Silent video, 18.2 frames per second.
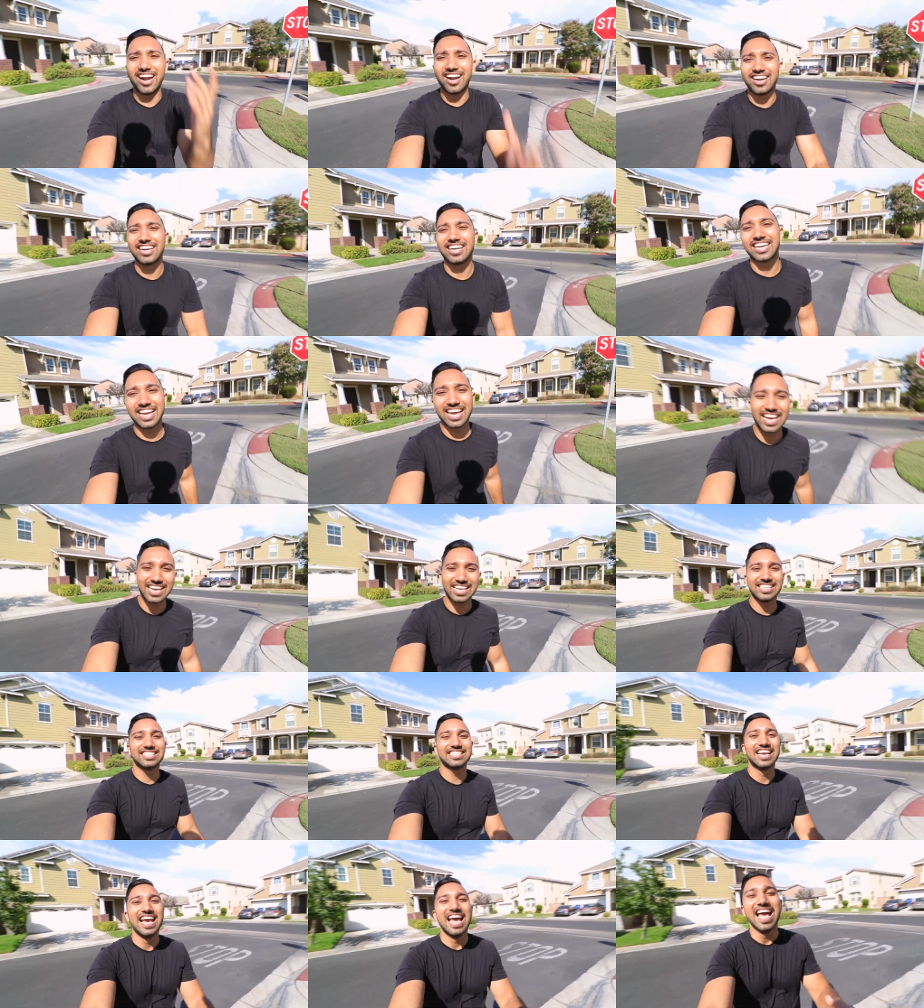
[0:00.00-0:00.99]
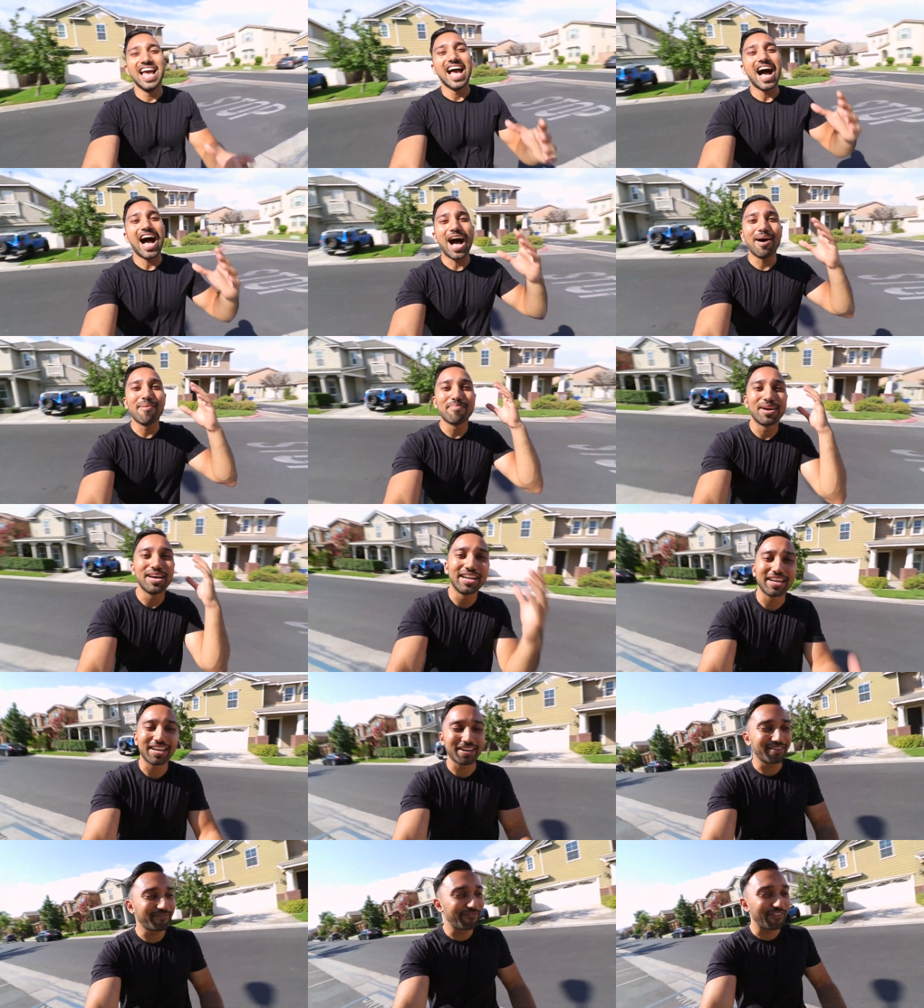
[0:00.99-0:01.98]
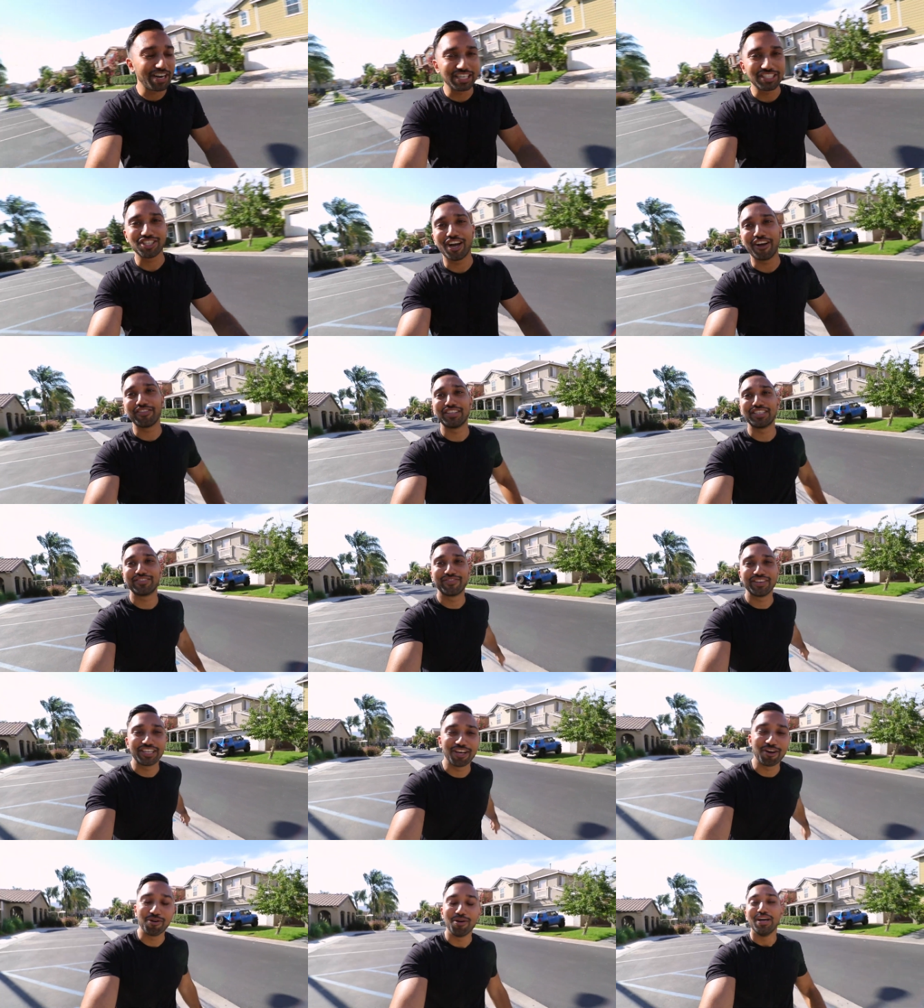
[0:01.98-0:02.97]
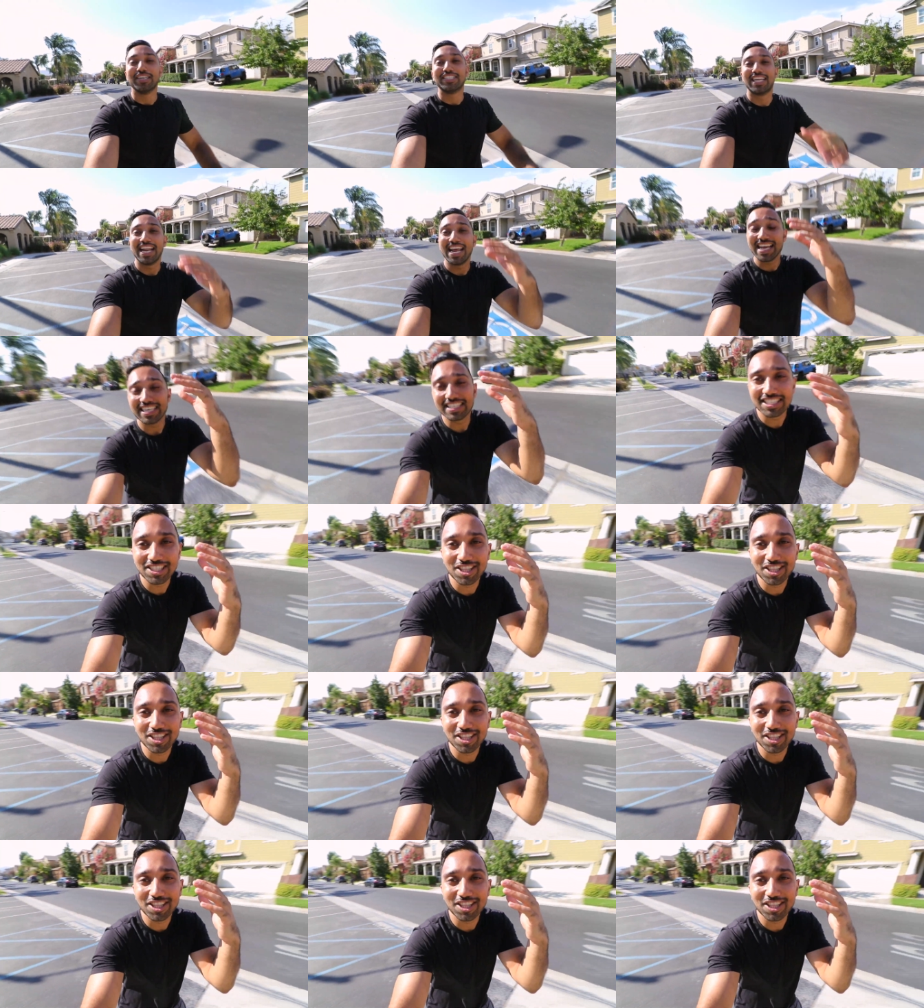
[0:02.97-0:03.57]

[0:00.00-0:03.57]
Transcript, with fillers: alright guys I'm gonna finish off this video. Today is